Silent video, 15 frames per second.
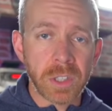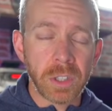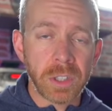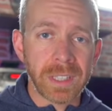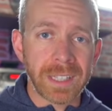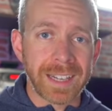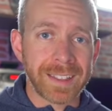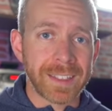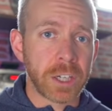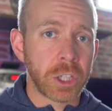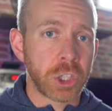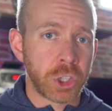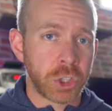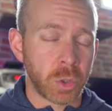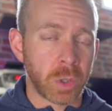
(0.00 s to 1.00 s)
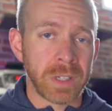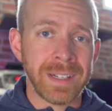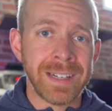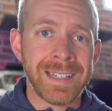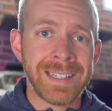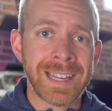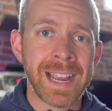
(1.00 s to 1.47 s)
look like that are short
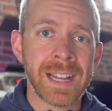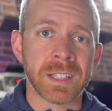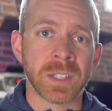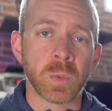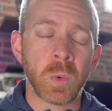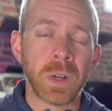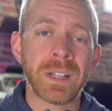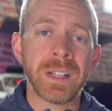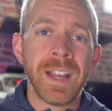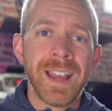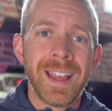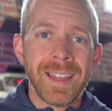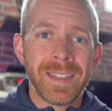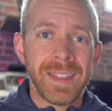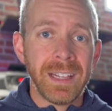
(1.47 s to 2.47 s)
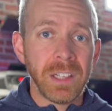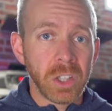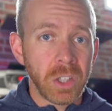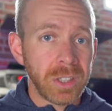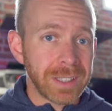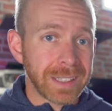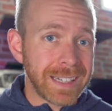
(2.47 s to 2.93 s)
and intense? Well, they
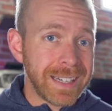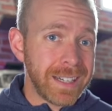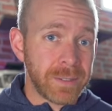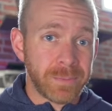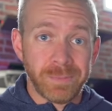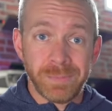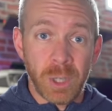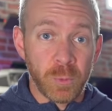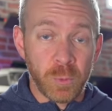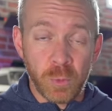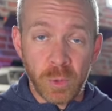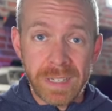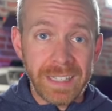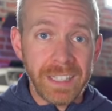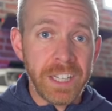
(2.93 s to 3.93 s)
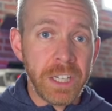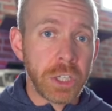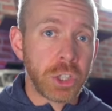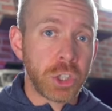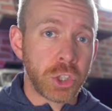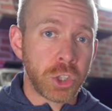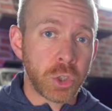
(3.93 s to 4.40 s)
look like a really
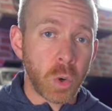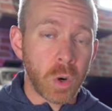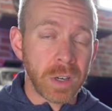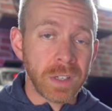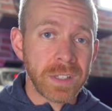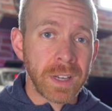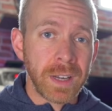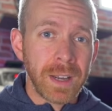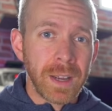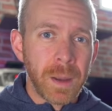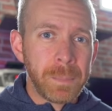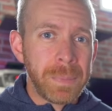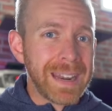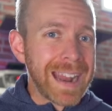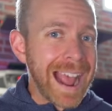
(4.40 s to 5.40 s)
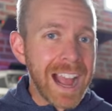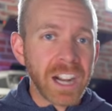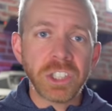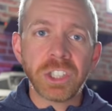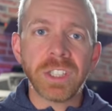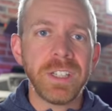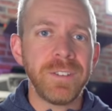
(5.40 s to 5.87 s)
short, but
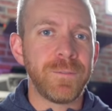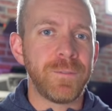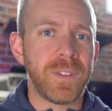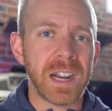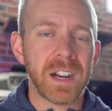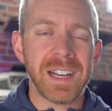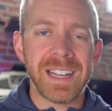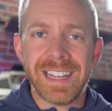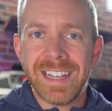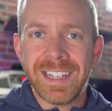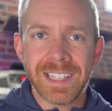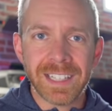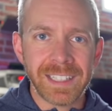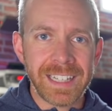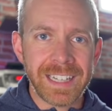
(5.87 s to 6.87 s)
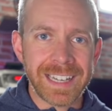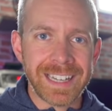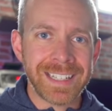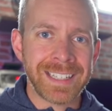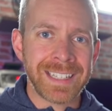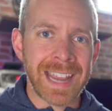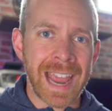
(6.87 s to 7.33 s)
actually very easily
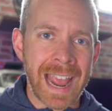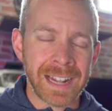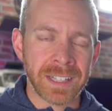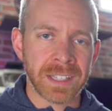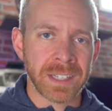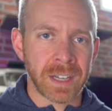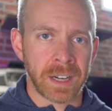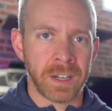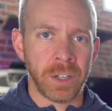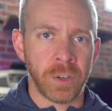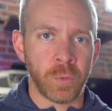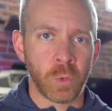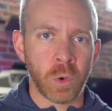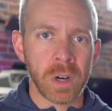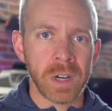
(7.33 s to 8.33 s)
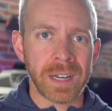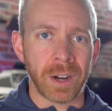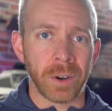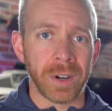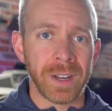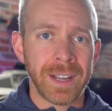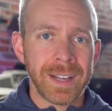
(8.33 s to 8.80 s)
intense kind of
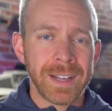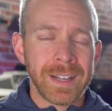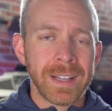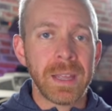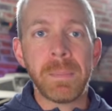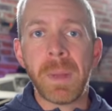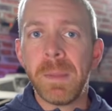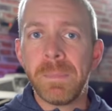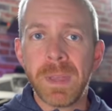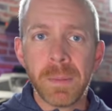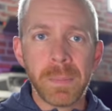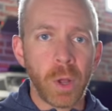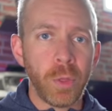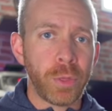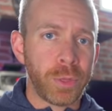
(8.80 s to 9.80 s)
workout. They might be about